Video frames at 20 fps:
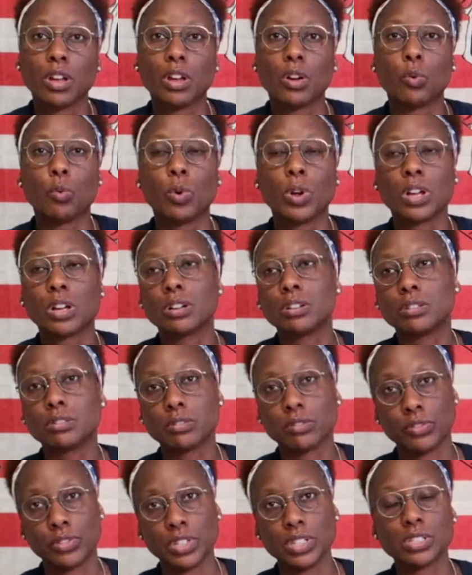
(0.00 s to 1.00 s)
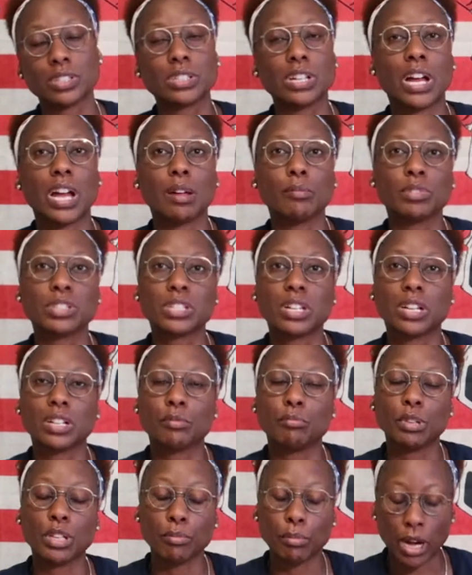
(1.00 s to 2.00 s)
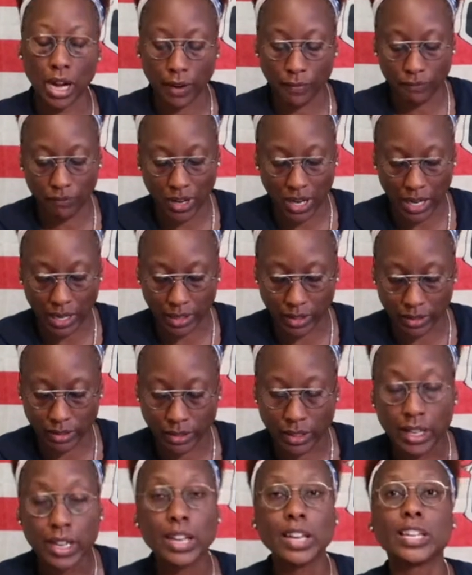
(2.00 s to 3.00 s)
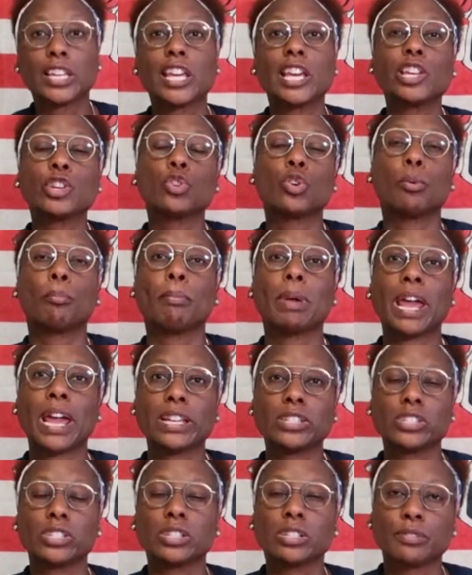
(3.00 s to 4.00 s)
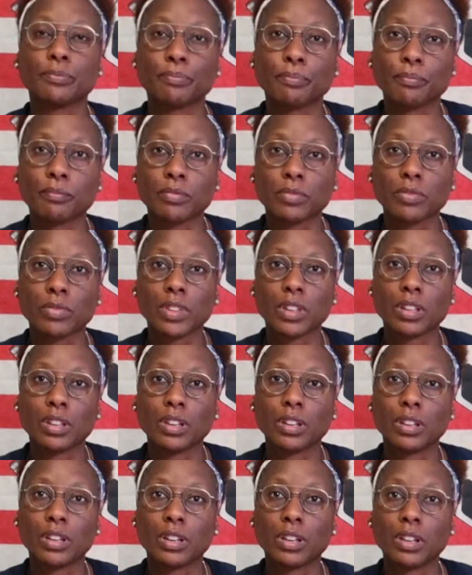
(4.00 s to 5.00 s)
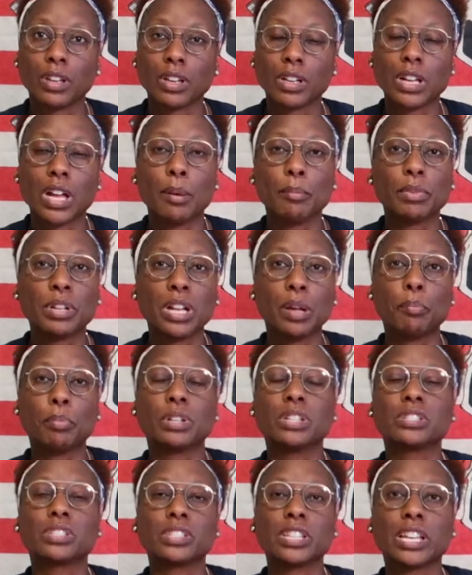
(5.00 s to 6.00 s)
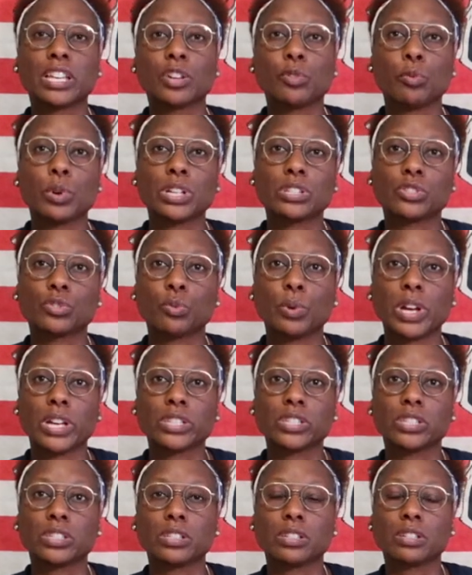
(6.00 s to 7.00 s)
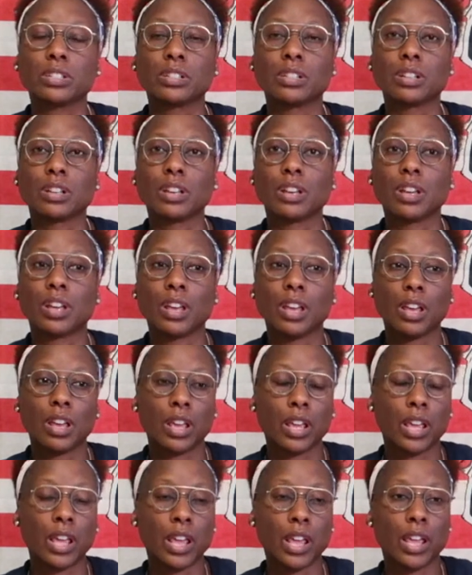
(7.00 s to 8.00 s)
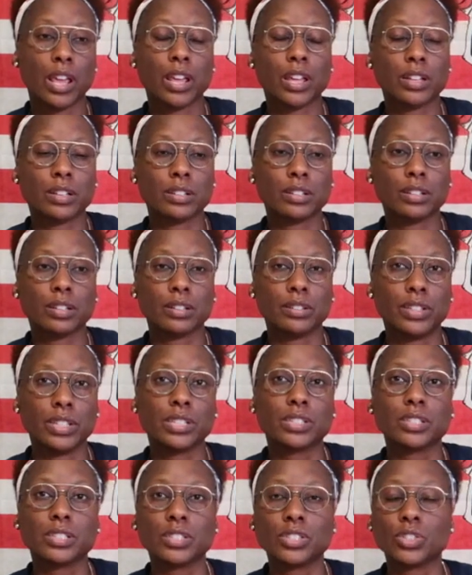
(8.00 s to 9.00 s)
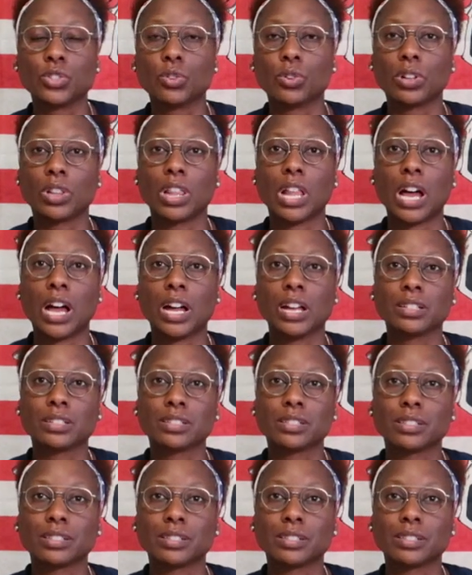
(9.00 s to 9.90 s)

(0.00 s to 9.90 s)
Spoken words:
well, this time is going to be by fire. Can you imagine coming up in the second resurrection and this is your lot?